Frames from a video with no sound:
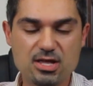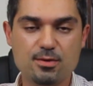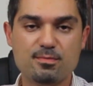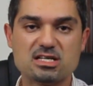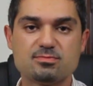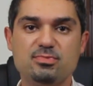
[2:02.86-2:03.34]
And
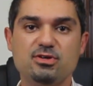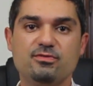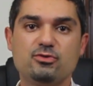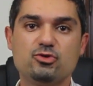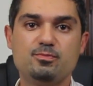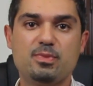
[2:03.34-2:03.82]
you must be
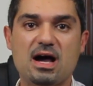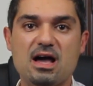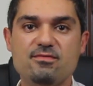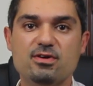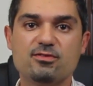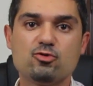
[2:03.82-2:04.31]
of good
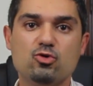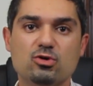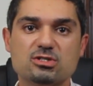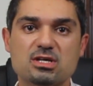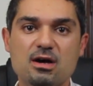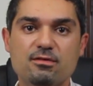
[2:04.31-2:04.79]
behaviour, of
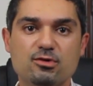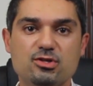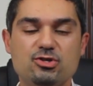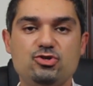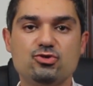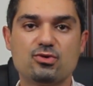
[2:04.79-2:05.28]
course, for
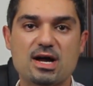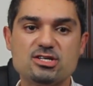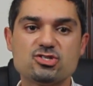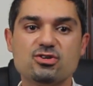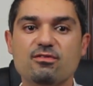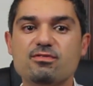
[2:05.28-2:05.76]
the
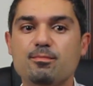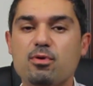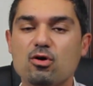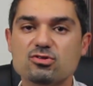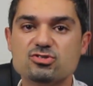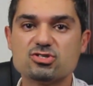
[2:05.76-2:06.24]
duration of the
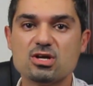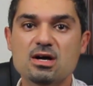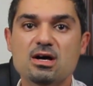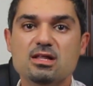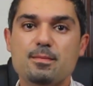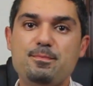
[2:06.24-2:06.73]
bonds.
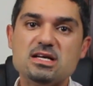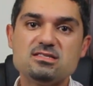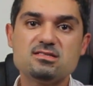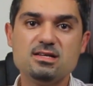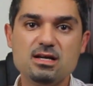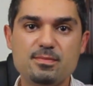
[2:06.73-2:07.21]
The
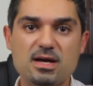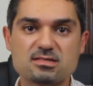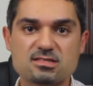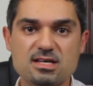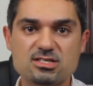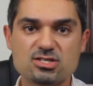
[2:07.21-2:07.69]
best thing
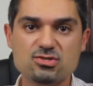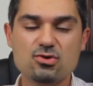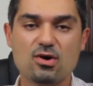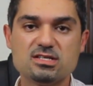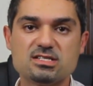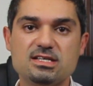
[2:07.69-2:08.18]
about Section
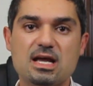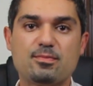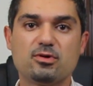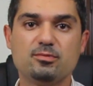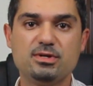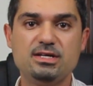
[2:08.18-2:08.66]
19
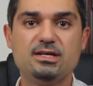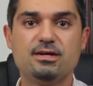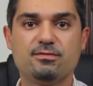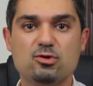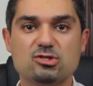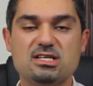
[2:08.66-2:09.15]
capital B,
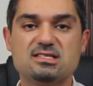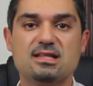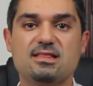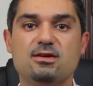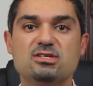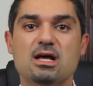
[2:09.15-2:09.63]
of course, is
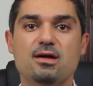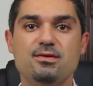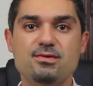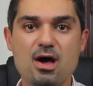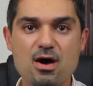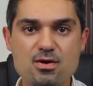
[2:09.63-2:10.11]
that there is
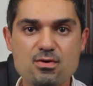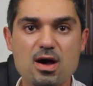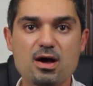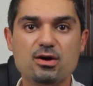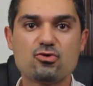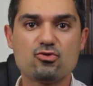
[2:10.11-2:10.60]

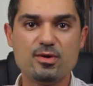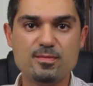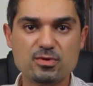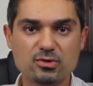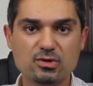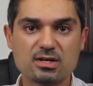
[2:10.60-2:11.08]
no
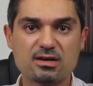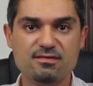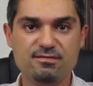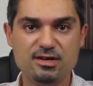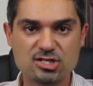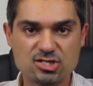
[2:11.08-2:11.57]
criminal
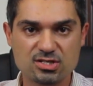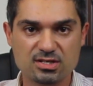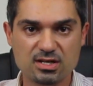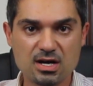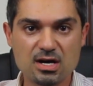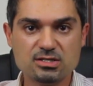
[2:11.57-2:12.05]

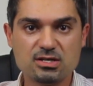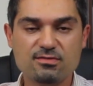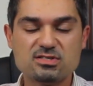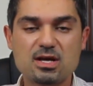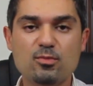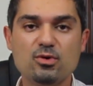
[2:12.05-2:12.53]
conviction. So
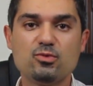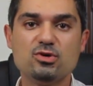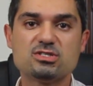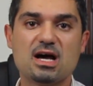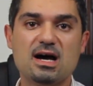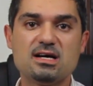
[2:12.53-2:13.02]
if someone
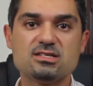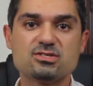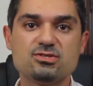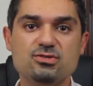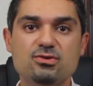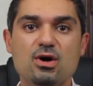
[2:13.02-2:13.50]
were to
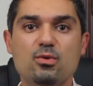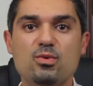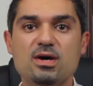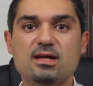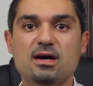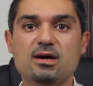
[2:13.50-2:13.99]
ask you
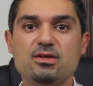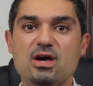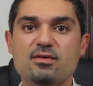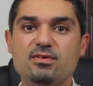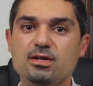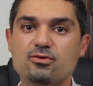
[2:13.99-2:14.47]
whether
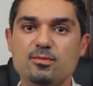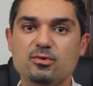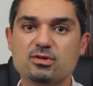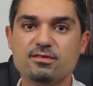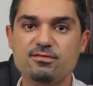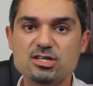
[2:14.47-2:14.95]
you have any
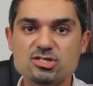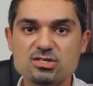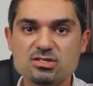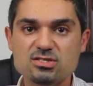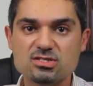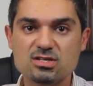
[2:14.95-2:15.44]
criminal
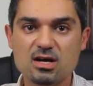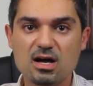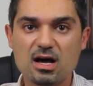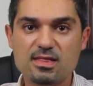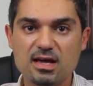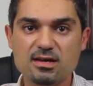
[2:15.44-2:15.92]
convictions,
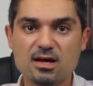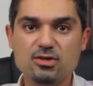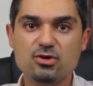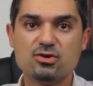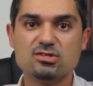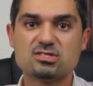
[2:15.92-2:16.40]

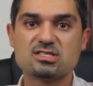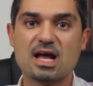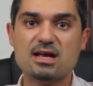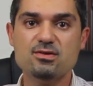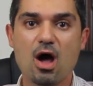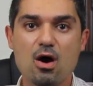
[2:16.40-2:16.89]
then you could
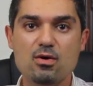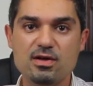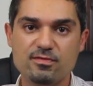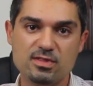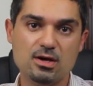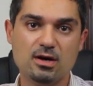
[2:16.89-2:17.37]
say no
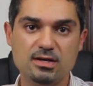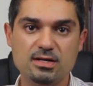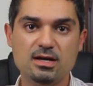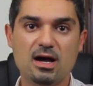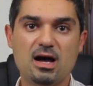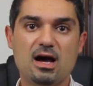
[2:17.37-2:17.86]
if the
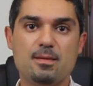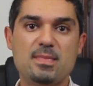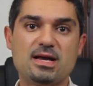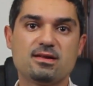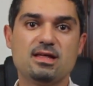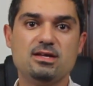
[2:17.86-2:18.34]
only uh,
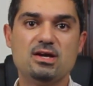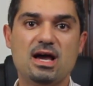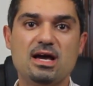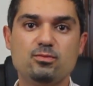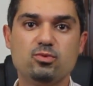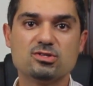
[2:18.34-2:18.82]
matter that you
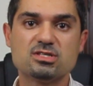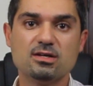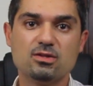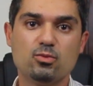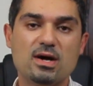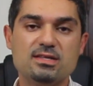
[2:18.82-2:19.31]
had
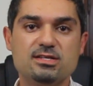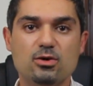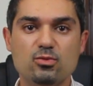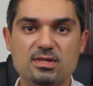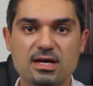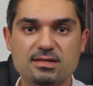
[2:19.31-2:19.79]
was the one
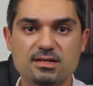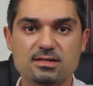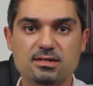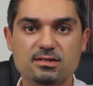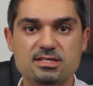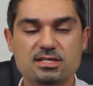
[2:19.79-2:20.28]
dealt with under
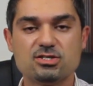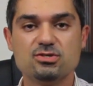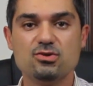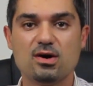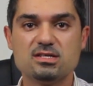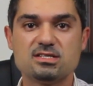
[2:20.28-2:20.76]

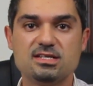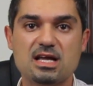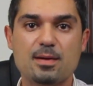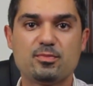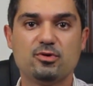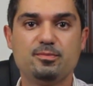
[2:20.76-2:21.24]
section 19
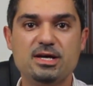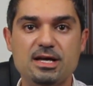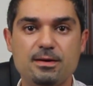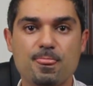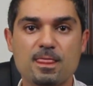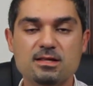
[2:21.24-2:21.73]
capital
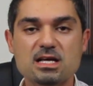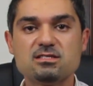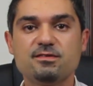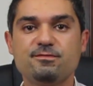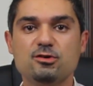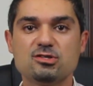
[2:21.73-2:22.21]
B.
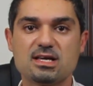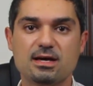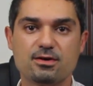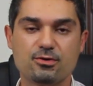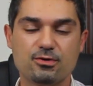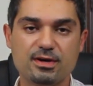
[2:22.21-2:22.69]
That's the first
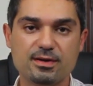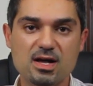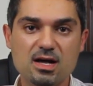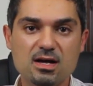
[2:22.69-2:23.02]
category.